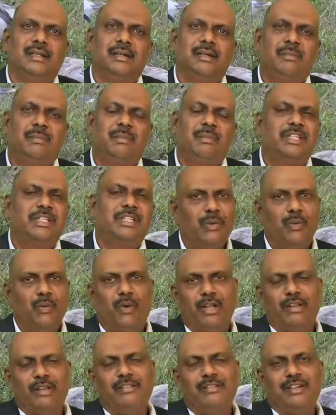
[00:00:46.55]
But still,
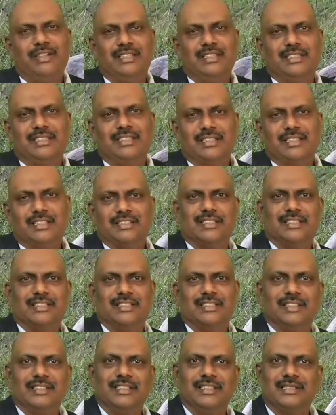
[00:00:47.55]
why we are discussing
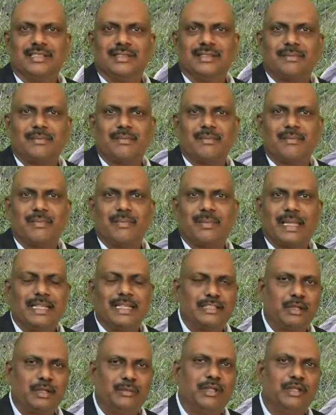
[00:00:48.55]
this? There
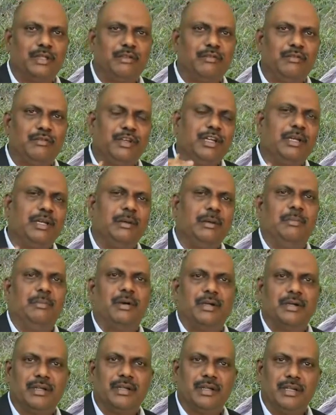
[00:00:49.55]
is something very
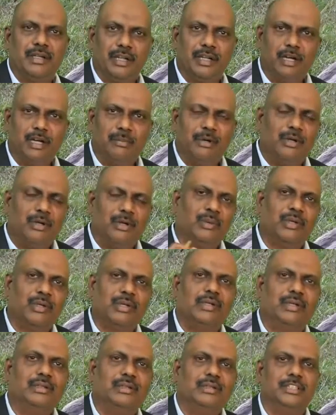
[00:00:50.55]
important about
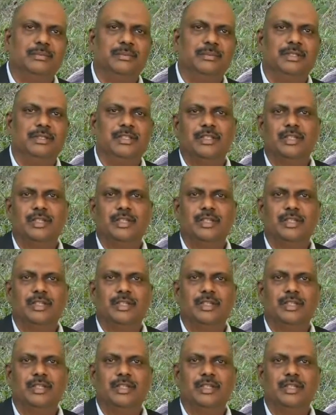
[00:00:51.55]
this bird.